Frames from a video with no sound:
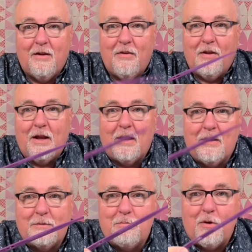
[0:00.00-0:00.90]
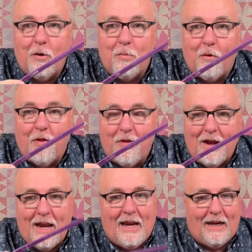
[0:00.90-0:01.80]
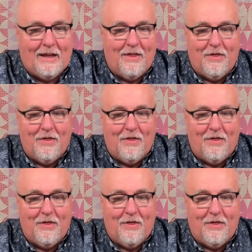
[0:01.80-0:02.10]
thing, this purple thing,